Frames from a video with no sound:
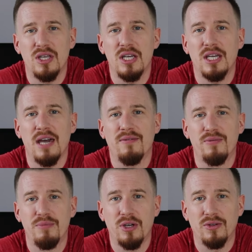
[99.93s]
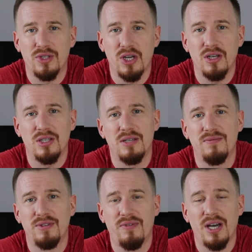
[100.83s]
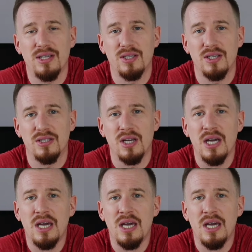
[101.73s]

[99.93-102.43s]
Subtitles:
that you get from the alternative devices,